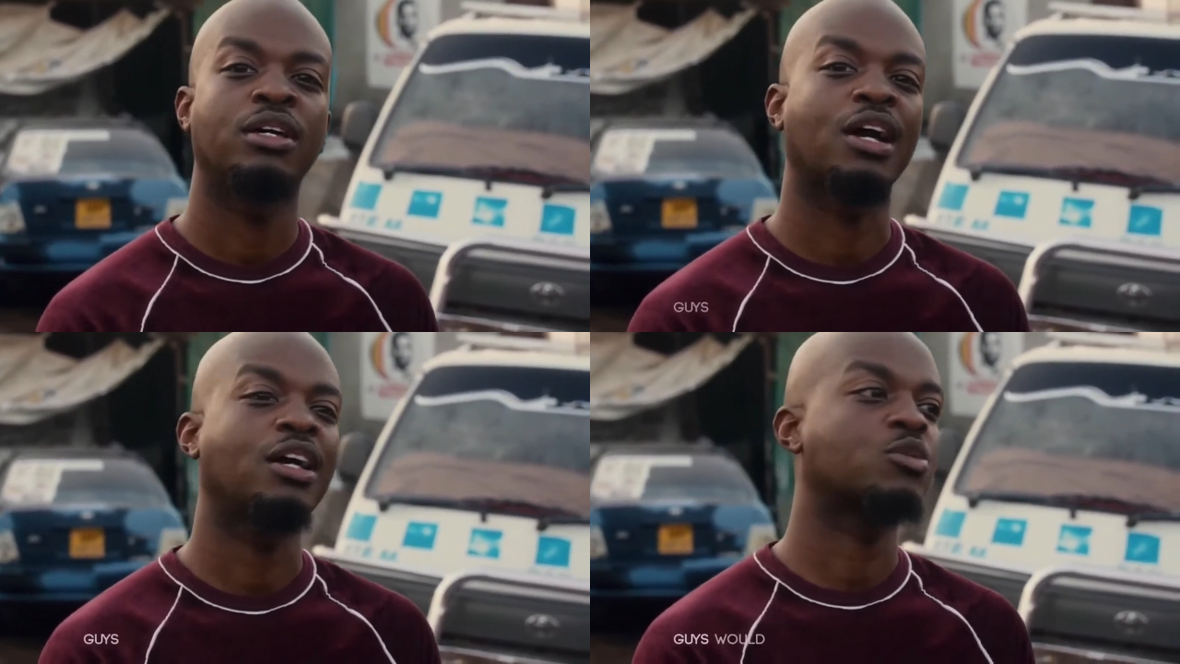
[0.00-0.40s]

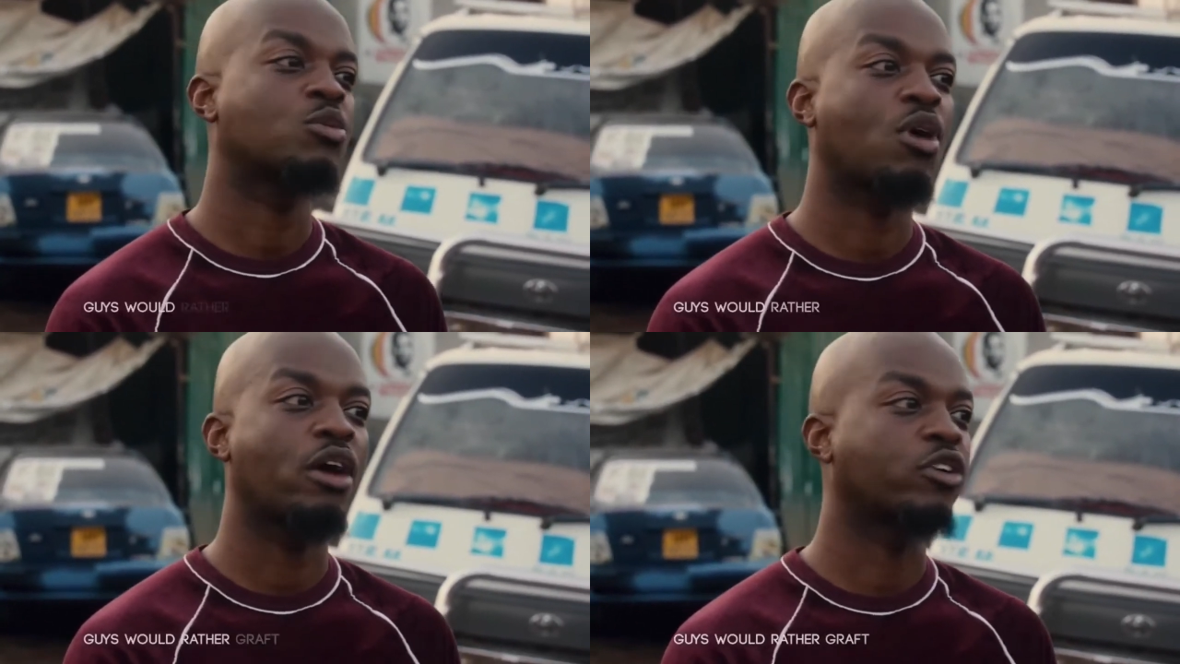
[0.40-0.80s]
Guys
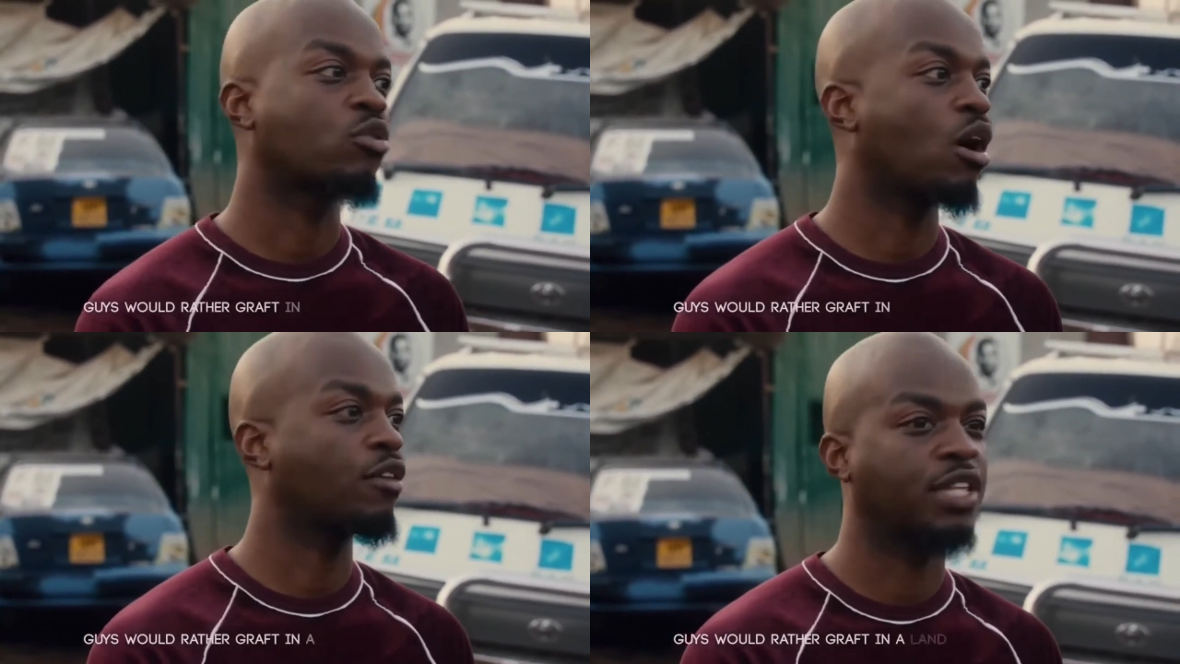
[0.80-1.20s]
would rather
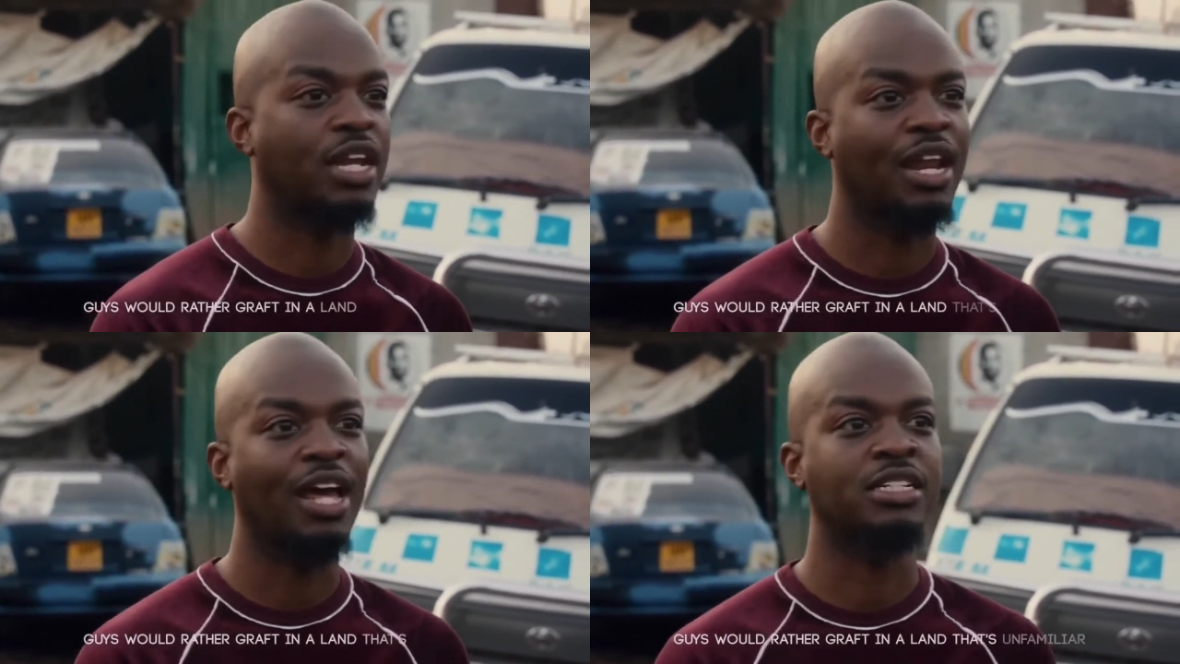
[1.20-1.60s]

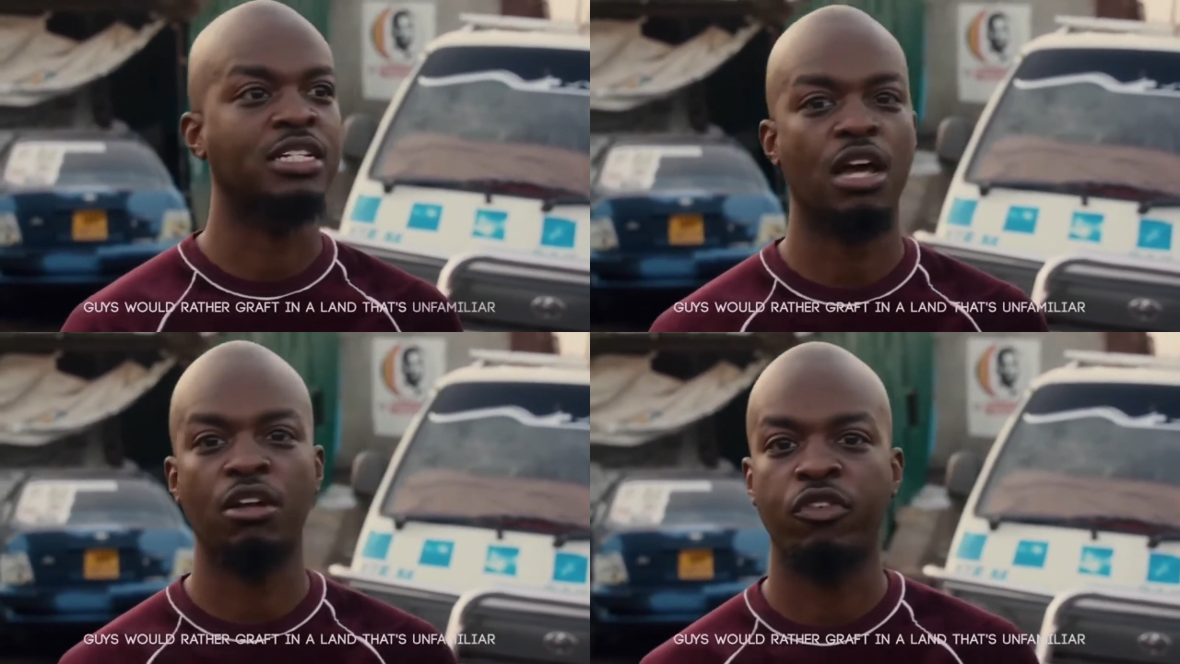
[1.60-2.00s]
graft in a
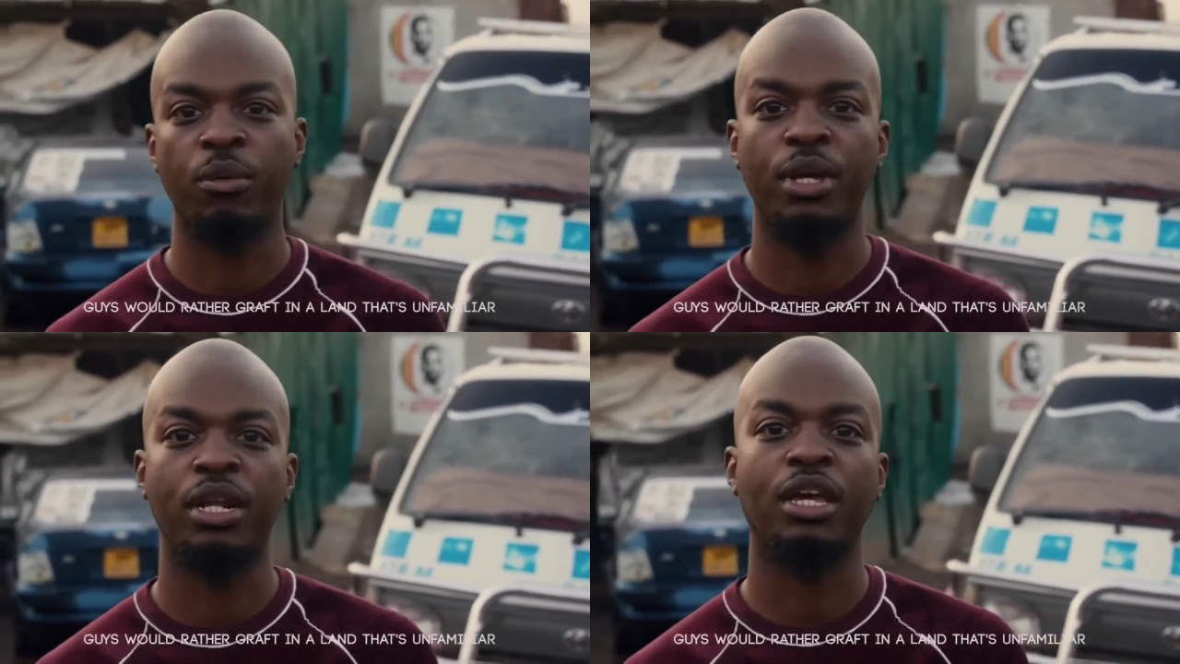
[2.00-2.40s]
land that's
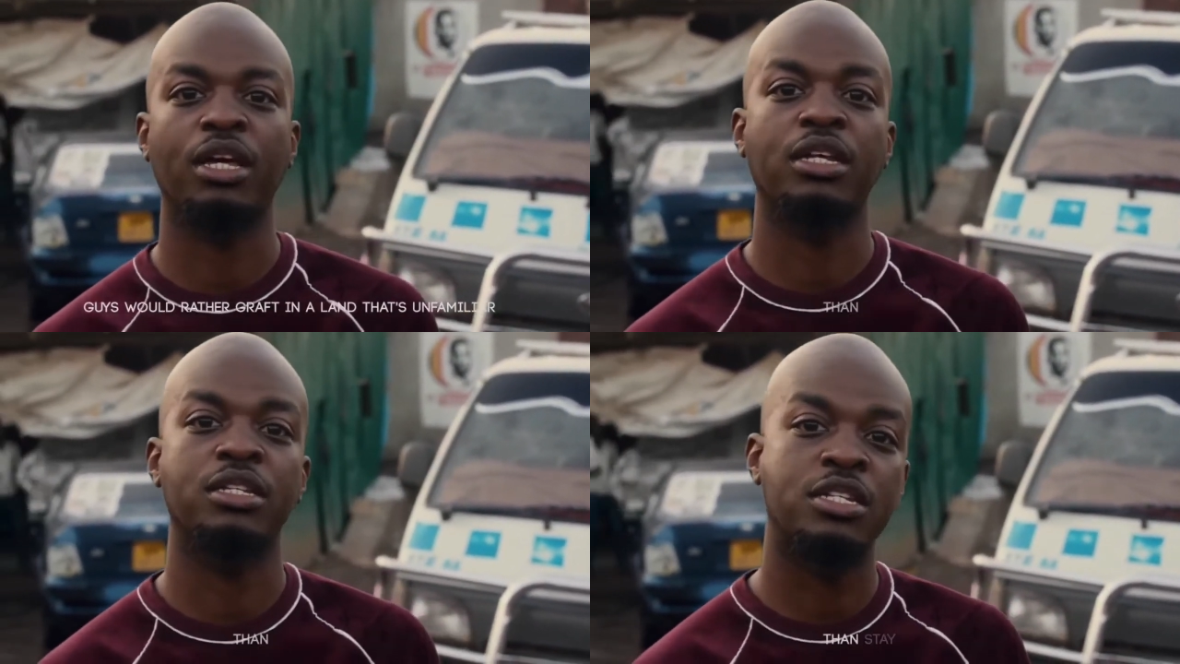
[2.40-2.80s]

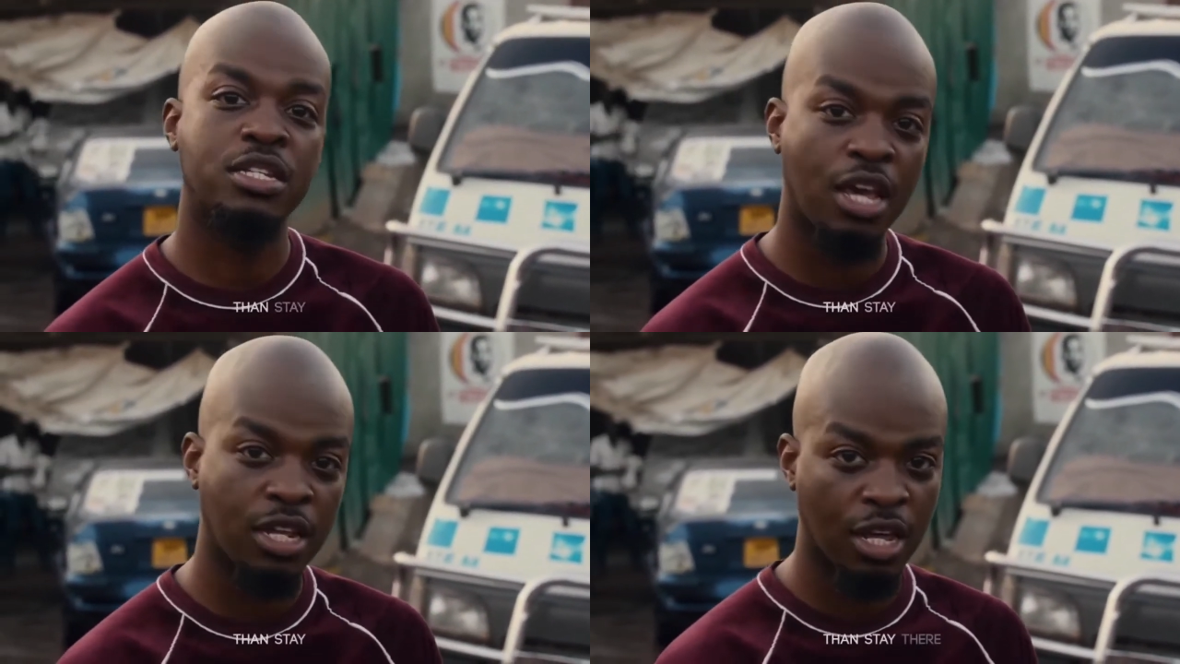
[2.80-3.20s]
unfamiliar than
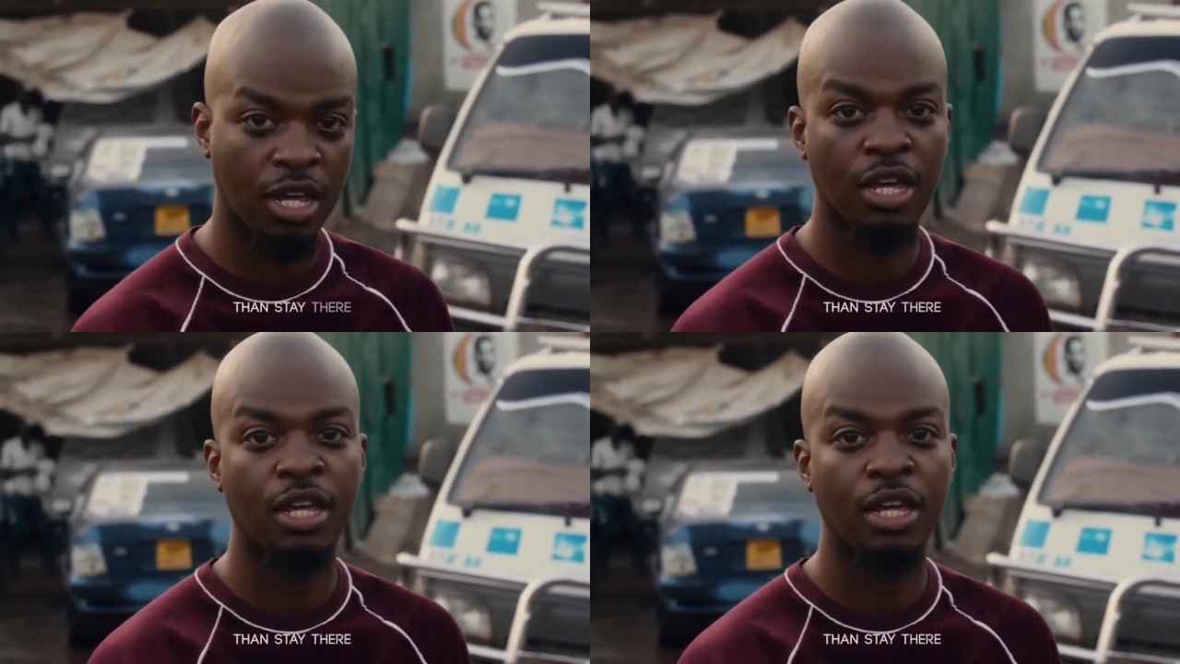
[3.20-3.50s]
stay there